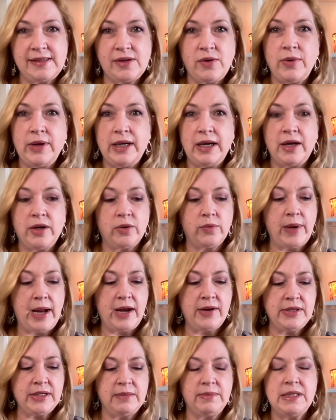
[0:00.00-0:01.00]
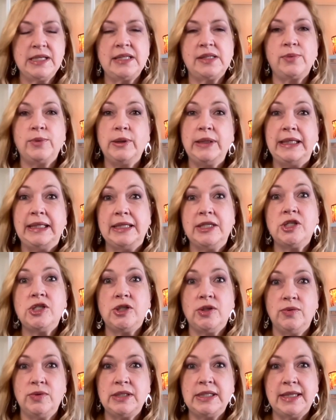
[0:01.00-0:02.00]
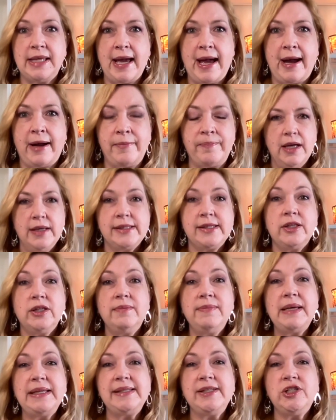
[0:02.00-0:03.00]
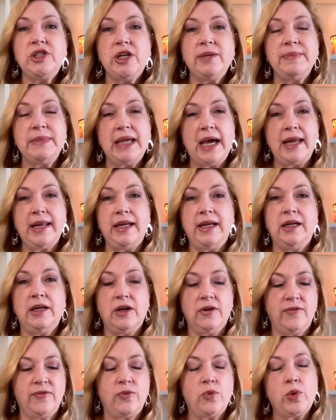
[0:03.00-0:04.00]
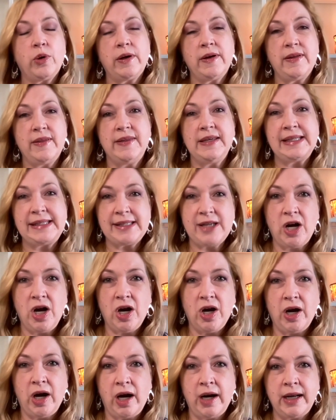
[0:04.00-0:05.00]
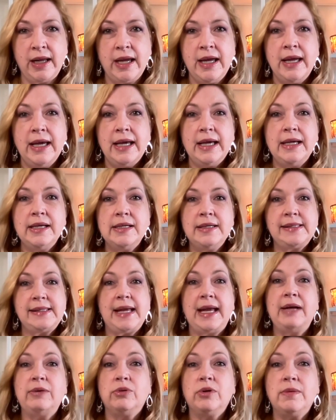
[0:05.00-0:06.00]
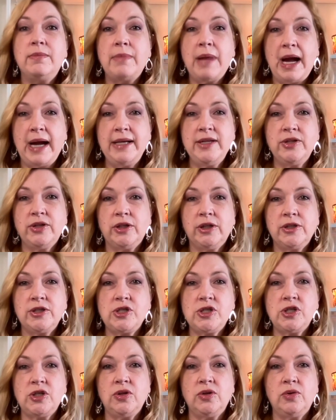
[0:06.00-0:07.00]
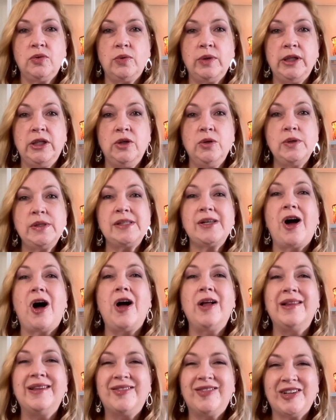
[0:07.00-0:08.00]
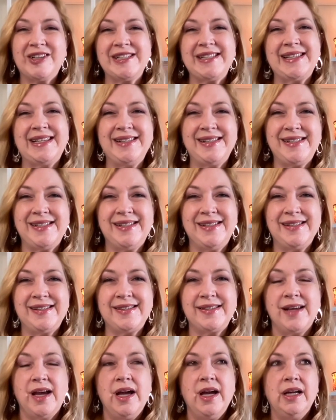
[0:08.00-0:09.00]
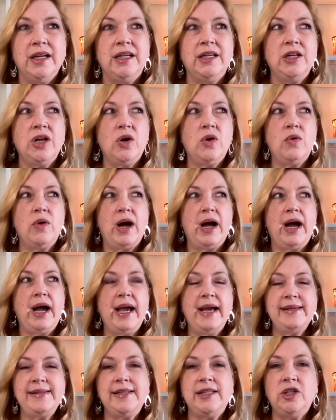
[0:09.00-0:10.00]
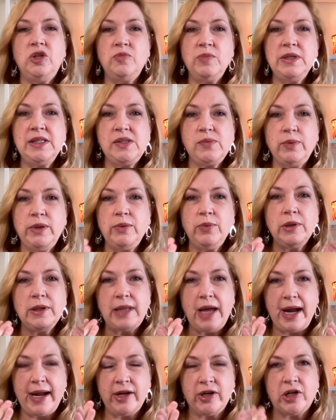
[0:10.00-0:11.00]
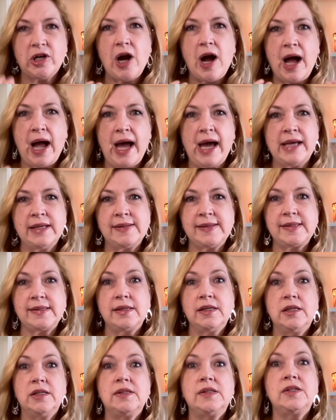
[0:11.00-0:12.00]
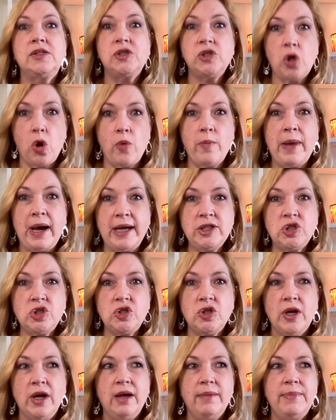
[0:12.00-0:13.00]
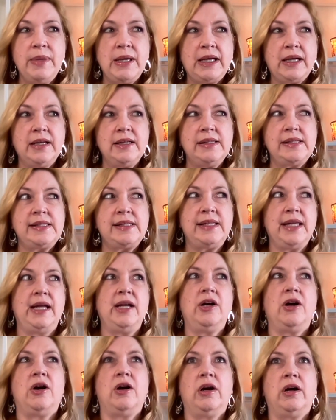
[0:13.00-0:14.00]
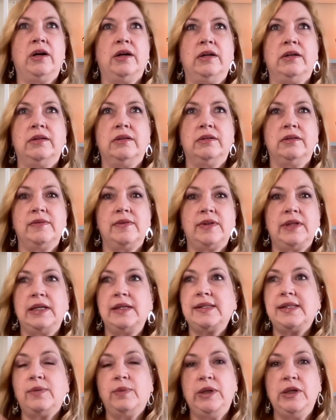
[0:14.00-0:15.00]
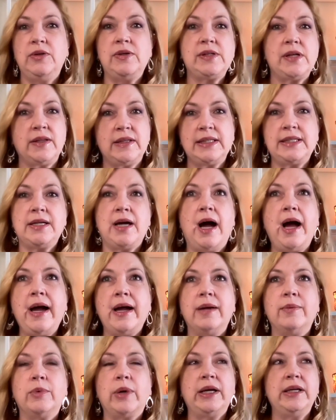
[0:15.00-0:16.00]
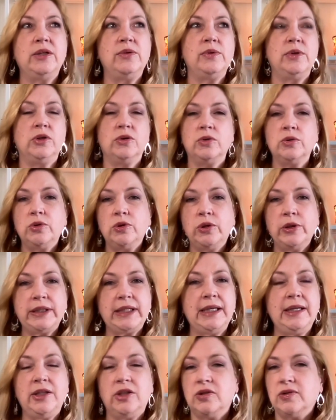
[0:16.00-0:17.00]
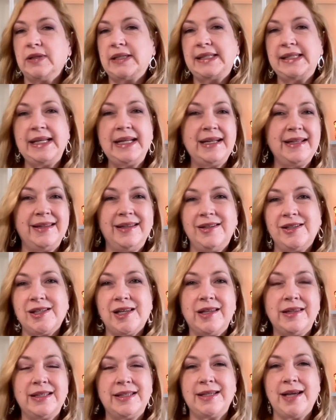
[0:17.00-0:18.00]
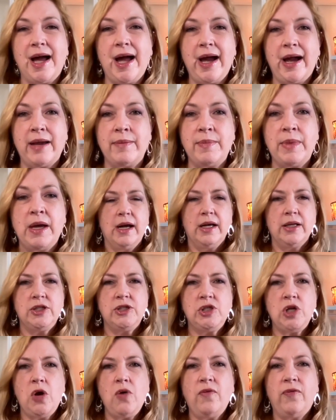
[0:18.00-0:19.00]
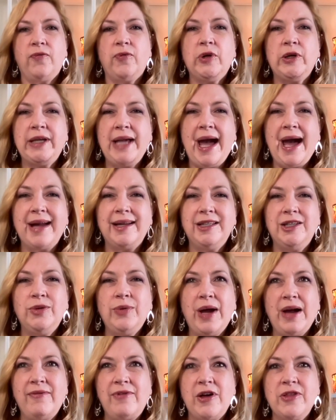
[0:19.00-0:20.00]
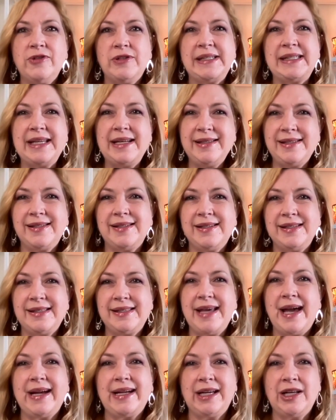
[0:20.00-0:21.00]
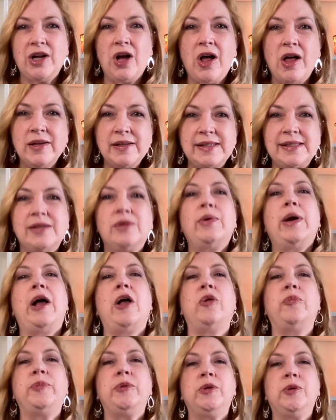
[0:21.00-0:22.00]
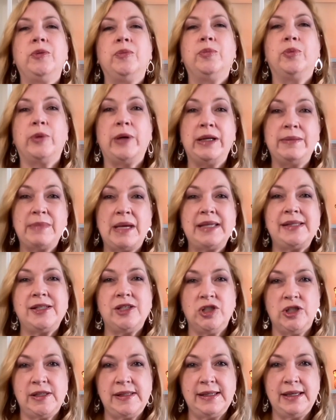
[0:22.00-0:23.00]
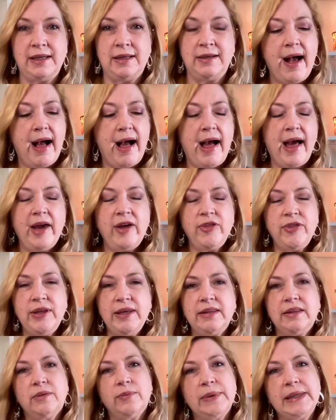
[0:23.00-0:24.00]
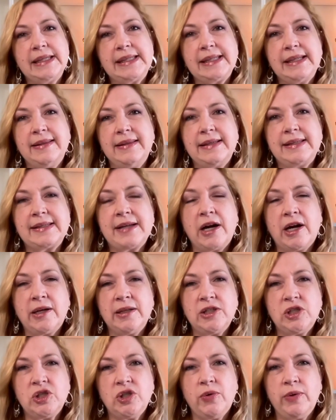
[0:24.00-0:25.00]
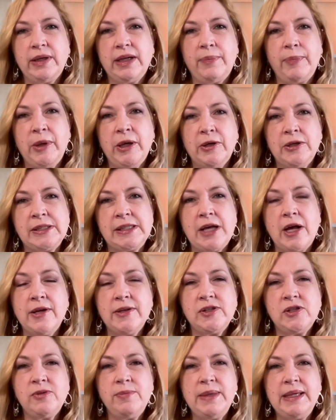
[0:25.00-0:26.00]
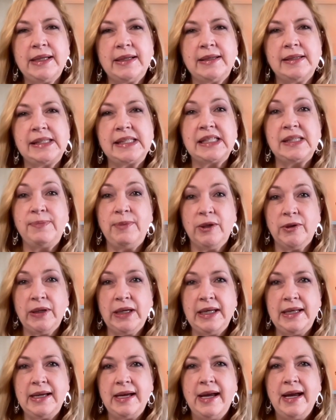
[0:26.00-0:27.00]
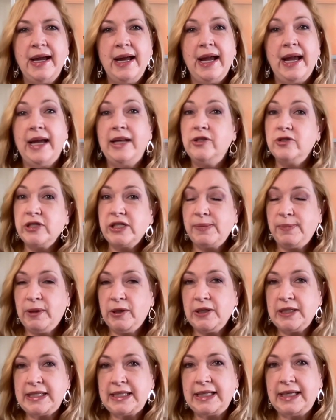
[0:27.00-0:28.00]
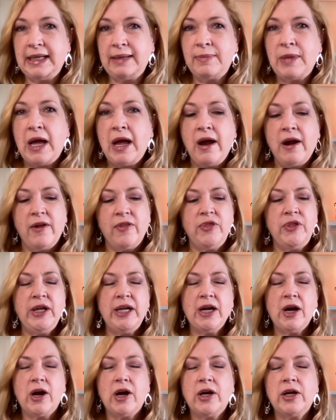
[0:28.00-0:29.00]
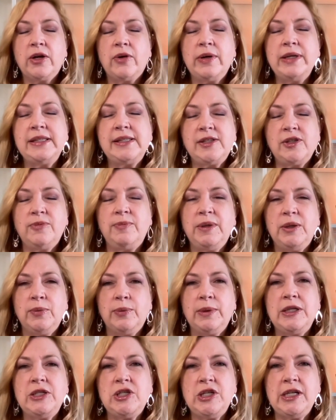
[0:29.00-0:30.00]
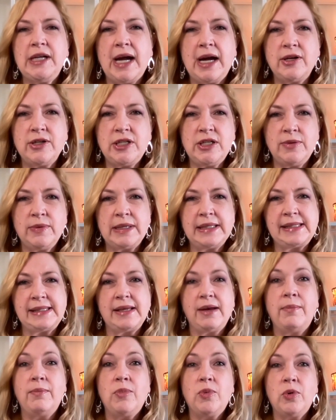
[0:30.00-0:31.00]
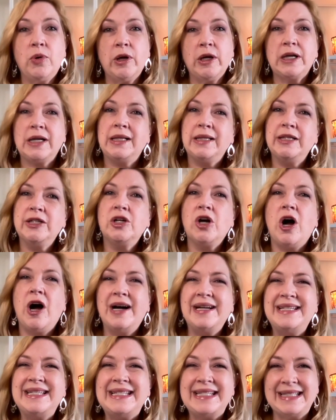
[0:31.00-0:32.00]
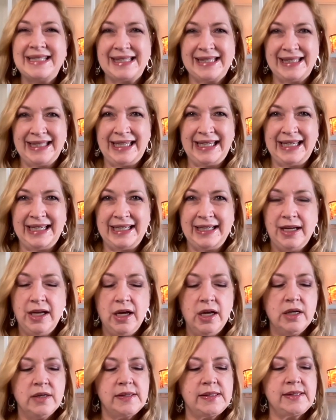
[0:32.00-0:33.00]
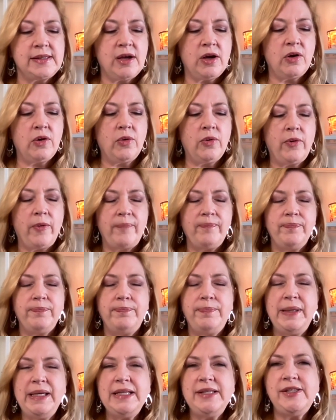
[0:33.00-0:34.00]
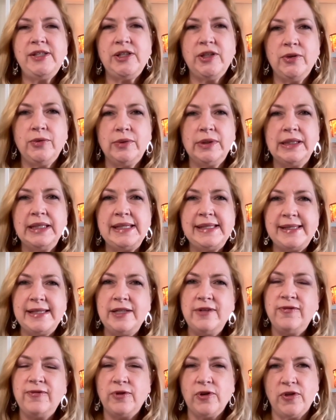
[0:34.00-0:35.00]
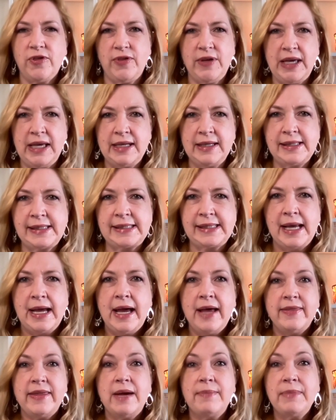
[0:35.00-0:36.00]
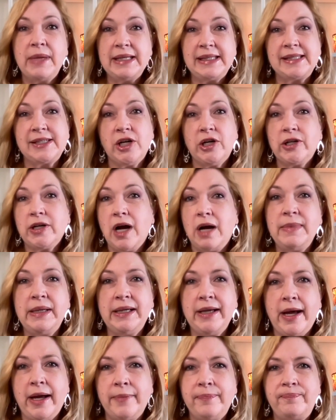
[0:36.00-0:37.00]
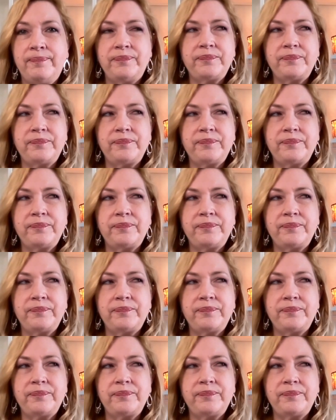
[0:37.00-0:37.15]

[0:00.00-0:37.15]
going on around him, and he's really in tune to that. So the message I'm getting for this card is a reminder to use all of our senses. You know, as humans, we rely on our eyes so much because they are things that we use all the time, right? You're looking and you're seeing things all the time. Don't forget, you have other senses that can also help you bring messages in. I think the reason this card is showing up here is also because Spirit and your spirit team, they are going to be reaching out to us more clairaudiently. So be in tune, listen for things that might start coming up.